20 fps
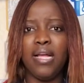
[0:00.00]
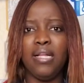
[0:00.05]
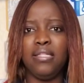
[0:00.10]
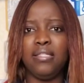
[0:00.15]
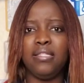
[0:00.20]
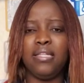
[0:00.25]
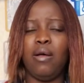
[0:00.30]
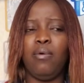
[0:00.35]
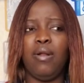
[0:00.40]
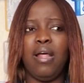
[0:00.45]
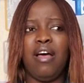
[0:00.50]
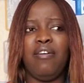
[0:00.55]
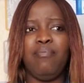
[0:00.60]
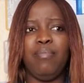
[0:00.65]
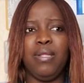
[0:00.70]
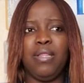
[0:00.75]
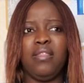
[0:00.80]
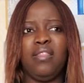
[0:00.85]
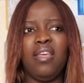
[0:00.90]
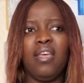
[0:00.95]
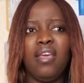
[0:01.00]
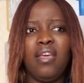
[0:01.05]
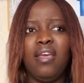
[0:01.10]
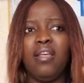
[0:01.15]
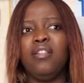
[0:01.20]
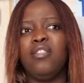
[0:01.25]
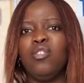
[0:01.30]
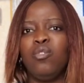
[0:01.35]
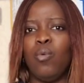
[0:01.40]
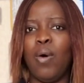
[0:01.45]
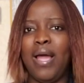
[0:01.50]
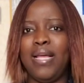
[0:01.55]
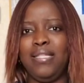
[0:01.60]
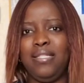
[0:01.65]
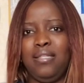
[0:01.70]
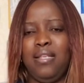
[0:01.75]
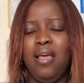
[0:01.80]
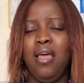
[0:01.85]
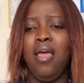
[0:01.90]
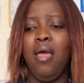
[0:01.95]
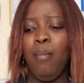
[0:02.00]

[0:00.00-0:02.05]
else, I would have been thinking twice.